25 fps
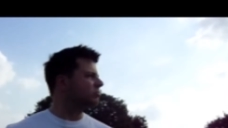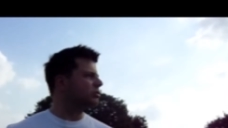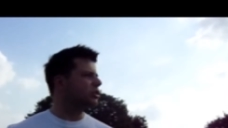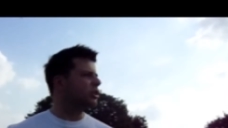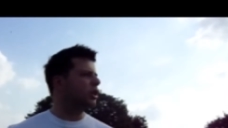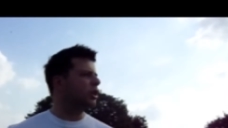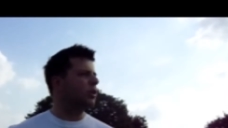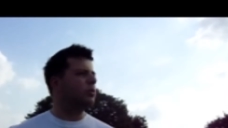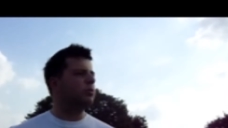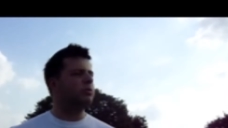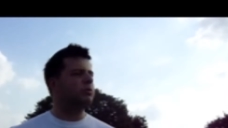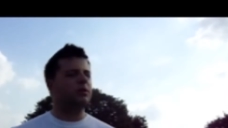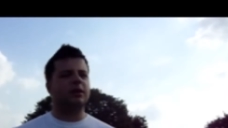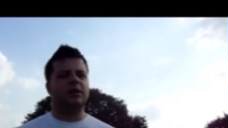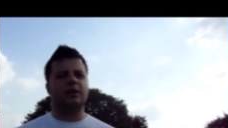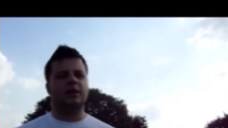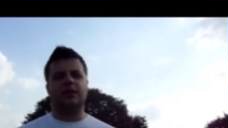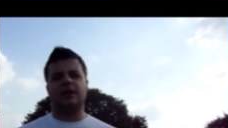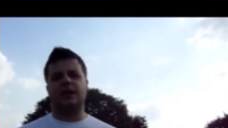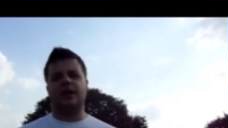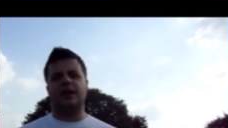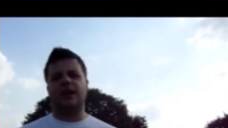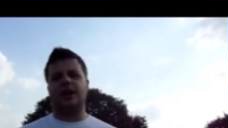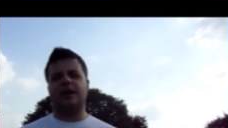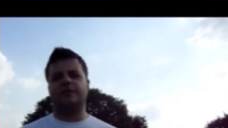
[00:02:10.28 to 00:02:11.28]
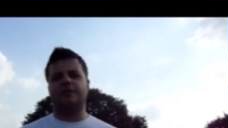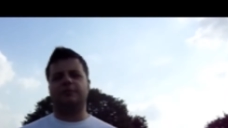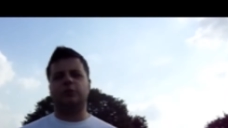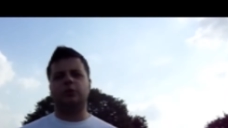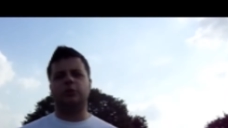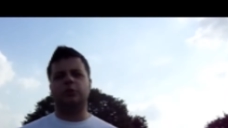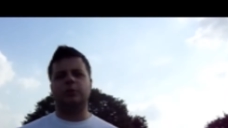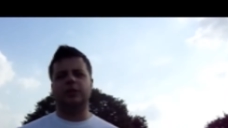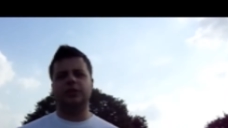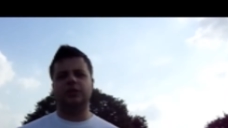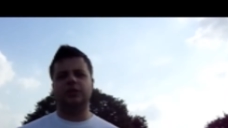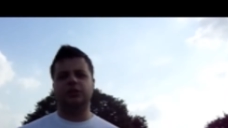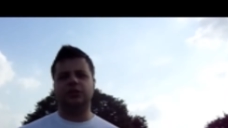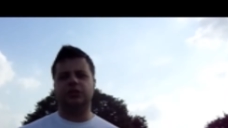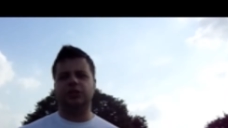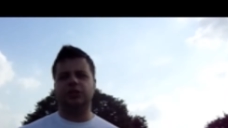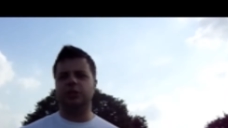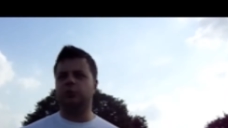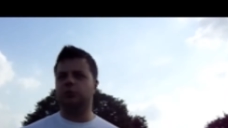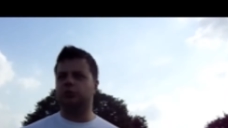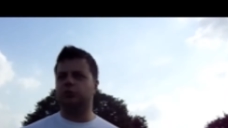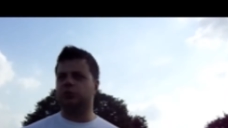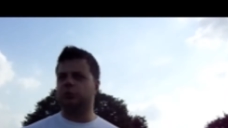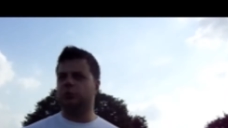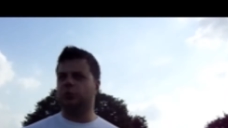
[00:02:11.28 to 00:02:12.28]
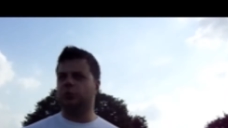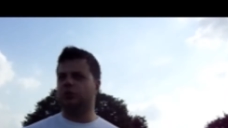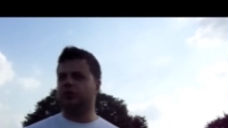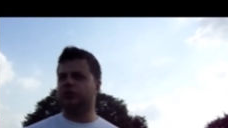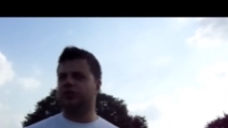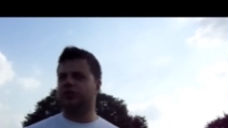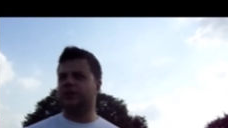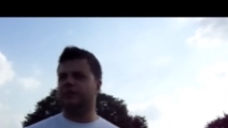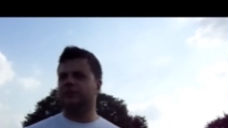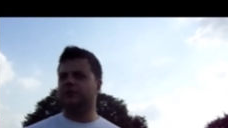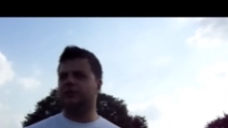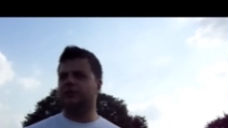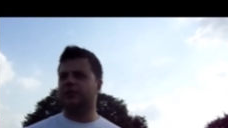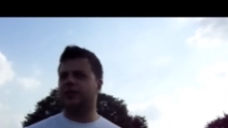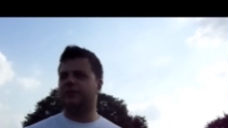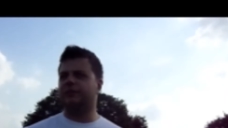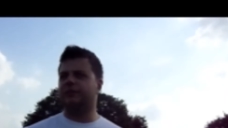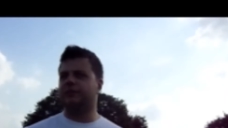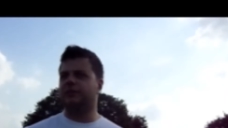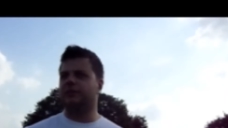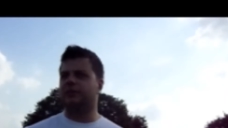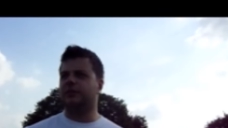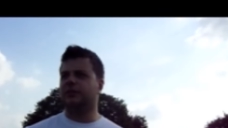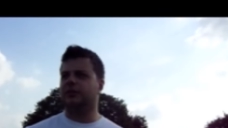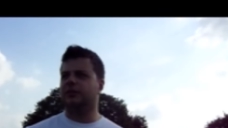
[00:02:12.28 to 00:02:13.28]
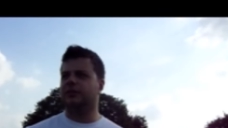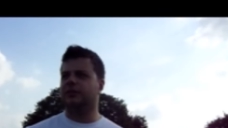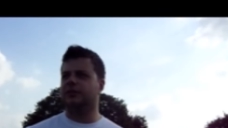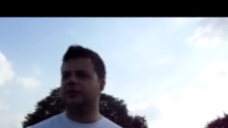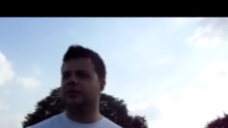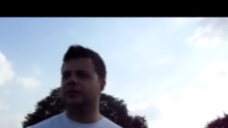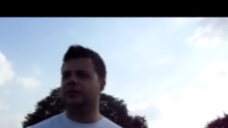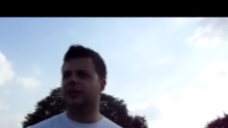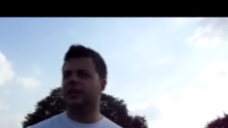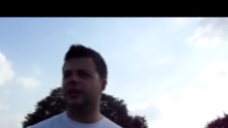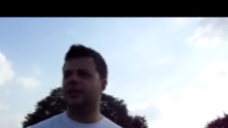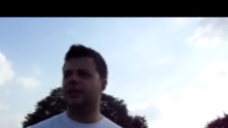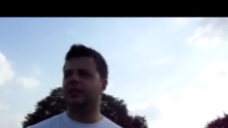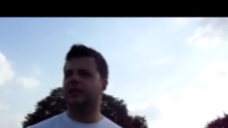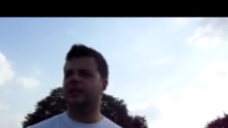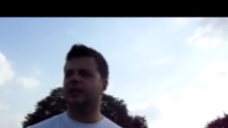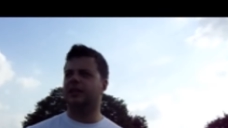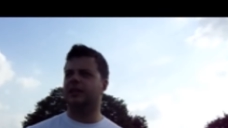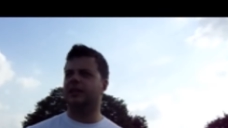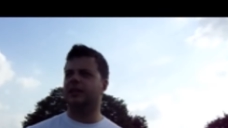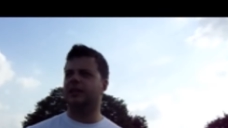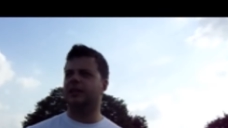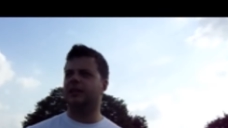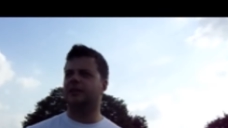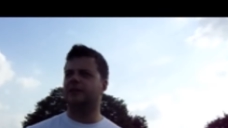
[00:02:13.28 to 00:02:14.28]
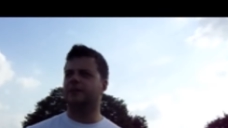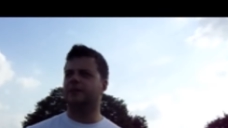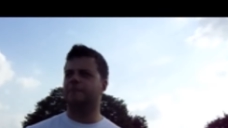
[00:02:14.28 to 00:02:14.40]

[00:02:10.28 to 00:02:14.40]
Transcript: so I've always used 177 and uh,